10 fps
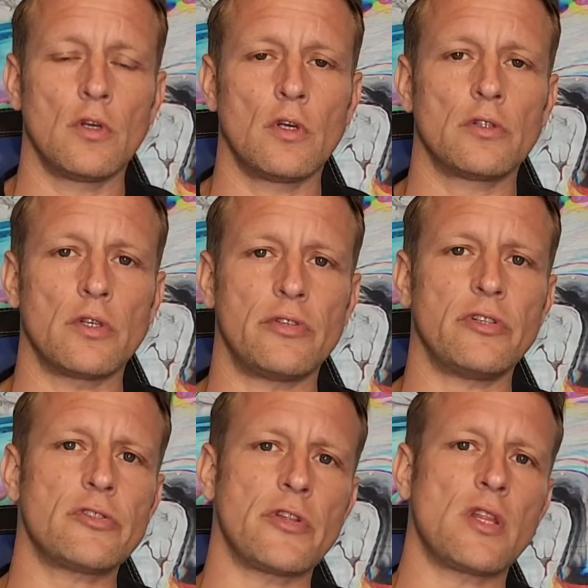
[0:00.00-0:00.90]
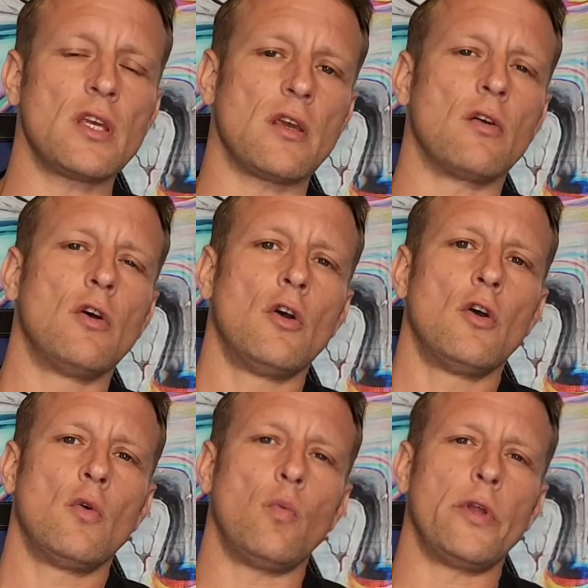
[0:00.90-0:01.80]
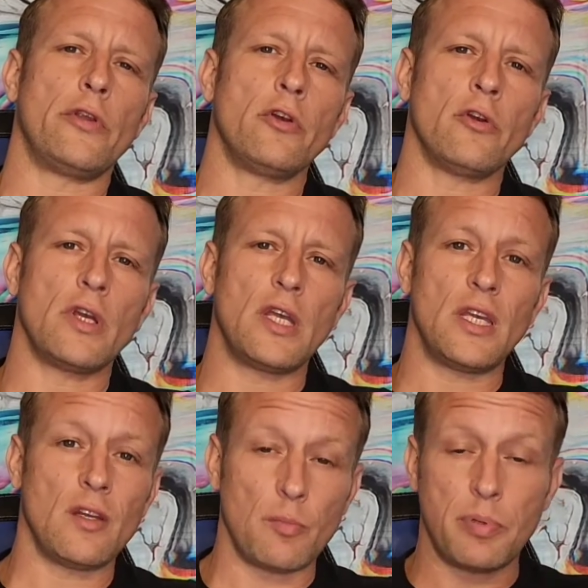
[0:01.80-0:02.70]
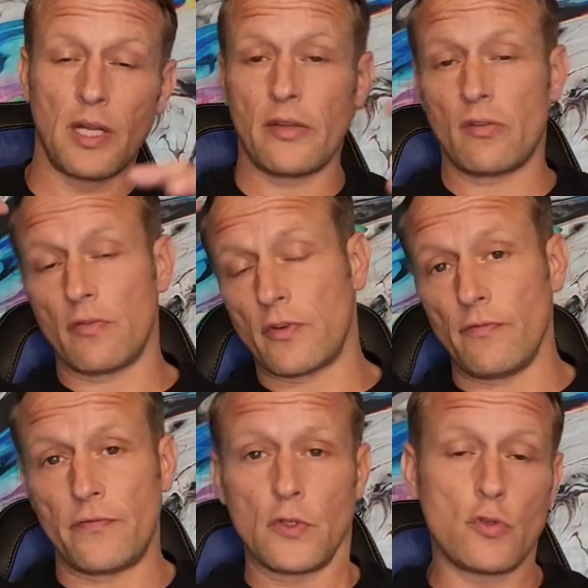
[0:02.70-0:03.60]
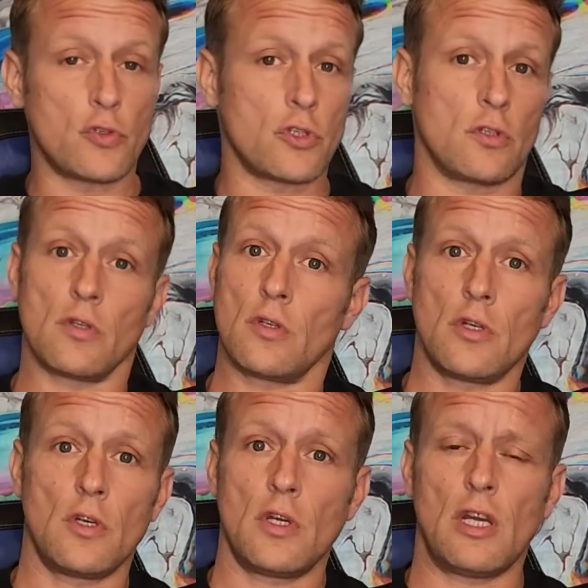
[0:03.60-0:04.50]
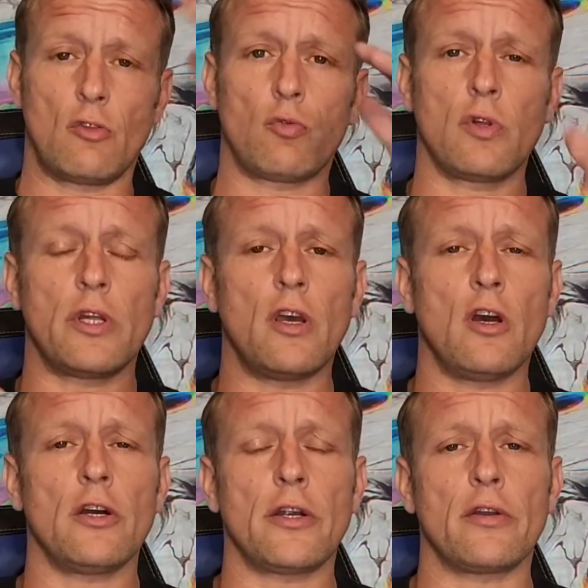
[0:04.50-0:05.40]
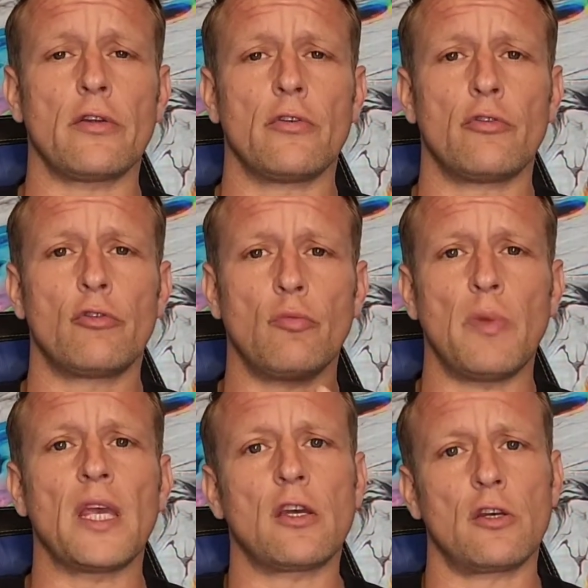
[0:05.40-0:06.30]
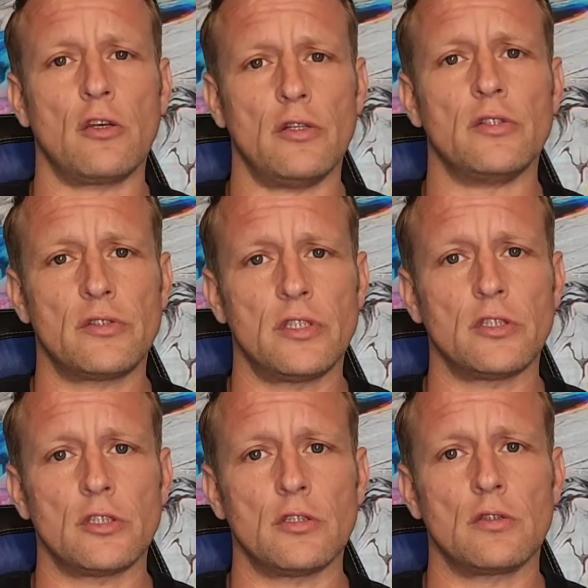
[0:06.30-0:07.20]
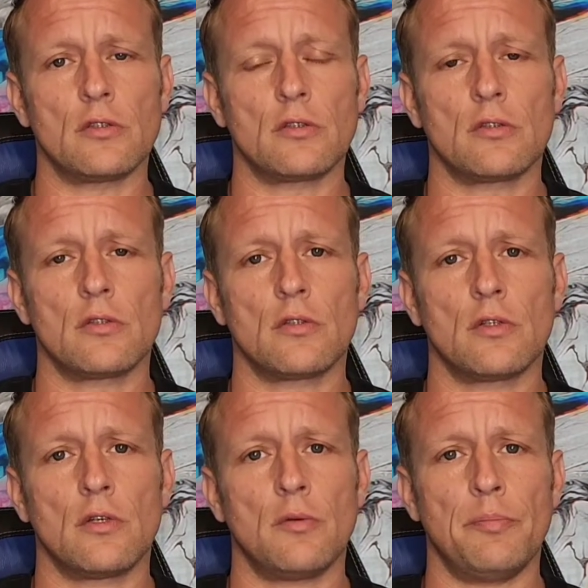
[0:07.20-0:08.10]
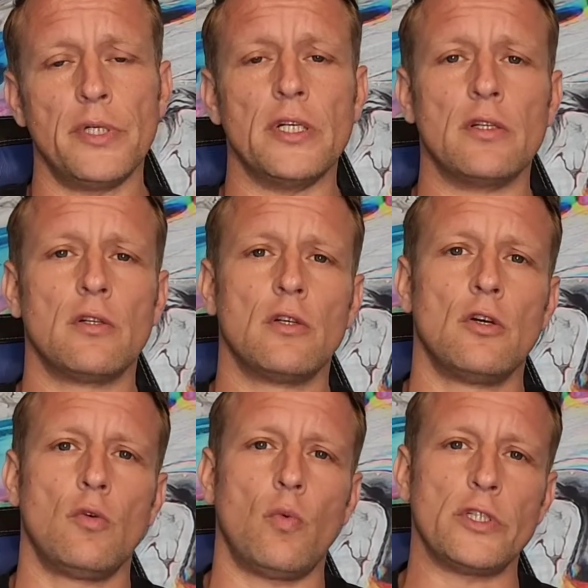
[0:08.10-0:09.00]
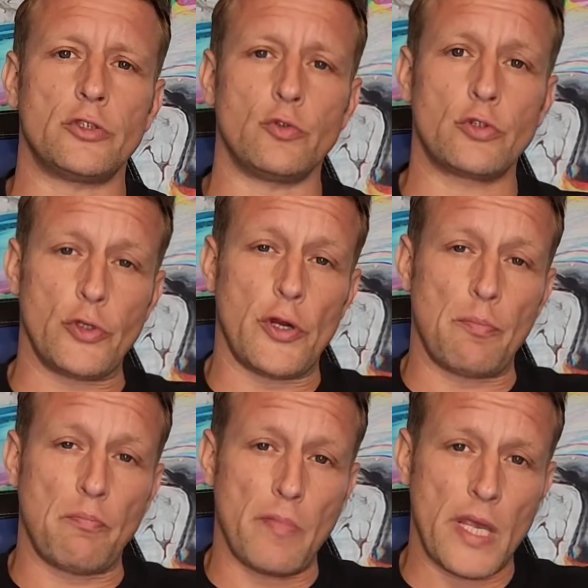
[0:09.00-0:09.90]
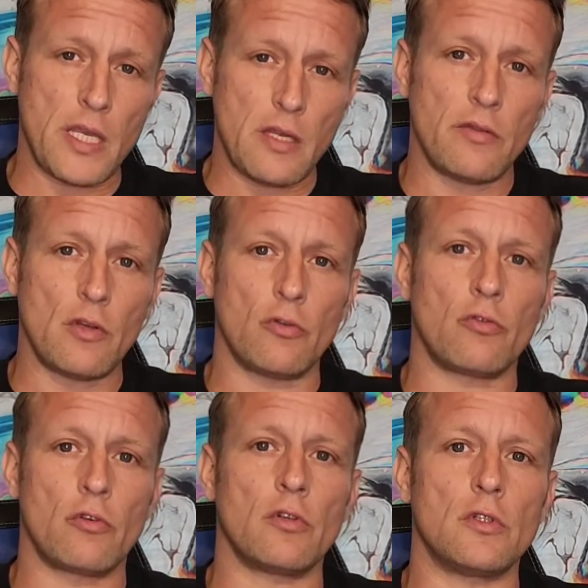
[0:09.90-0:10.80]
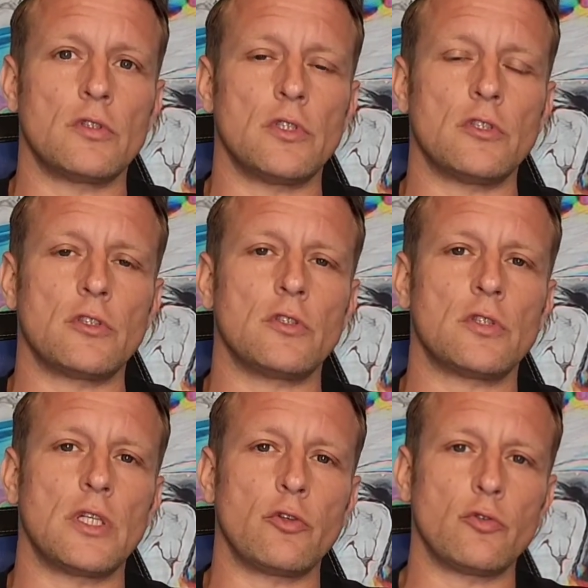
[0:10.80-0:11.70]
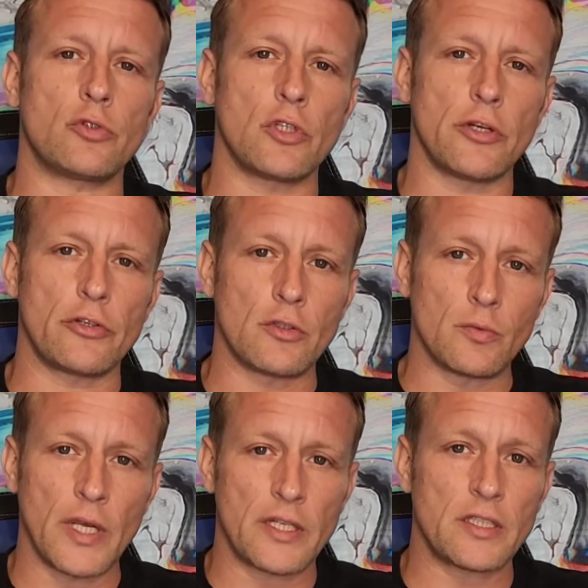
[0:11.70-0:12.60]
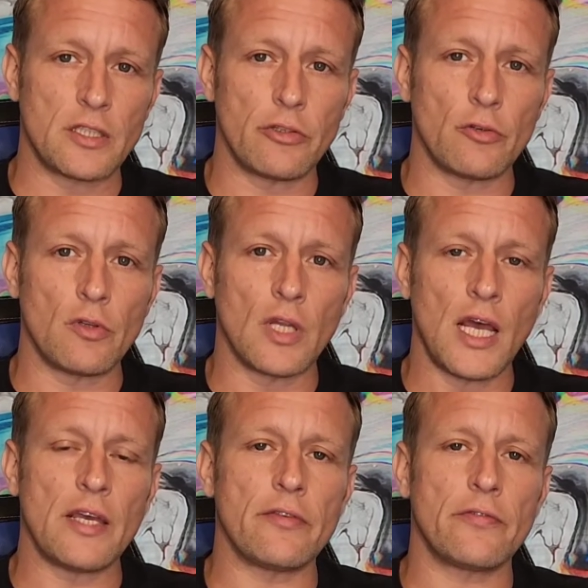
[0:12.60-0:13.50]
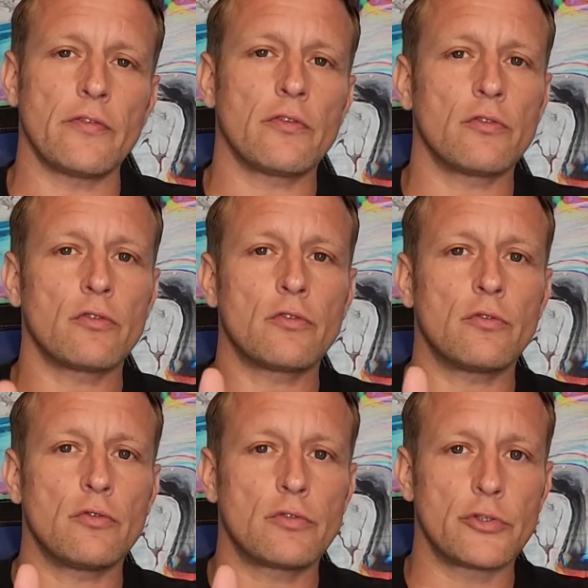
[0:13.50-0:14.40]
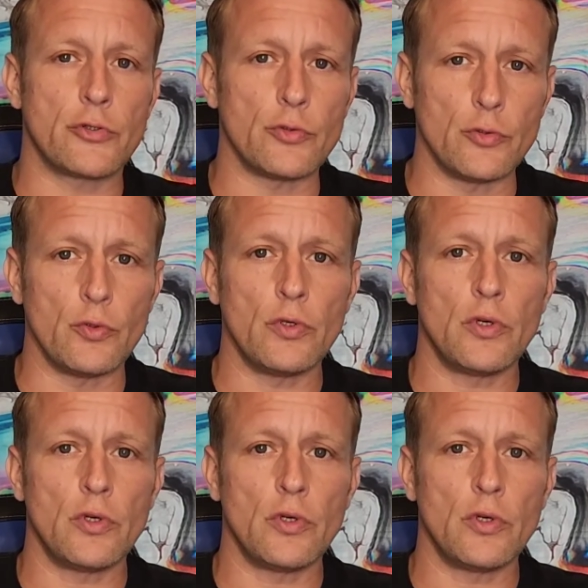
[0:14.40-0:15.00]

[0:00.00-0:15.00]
Because here's the thing, when you're in a place of confusion, it's really hard to make a good decision. But once you start making those good decisions and you start directing your life to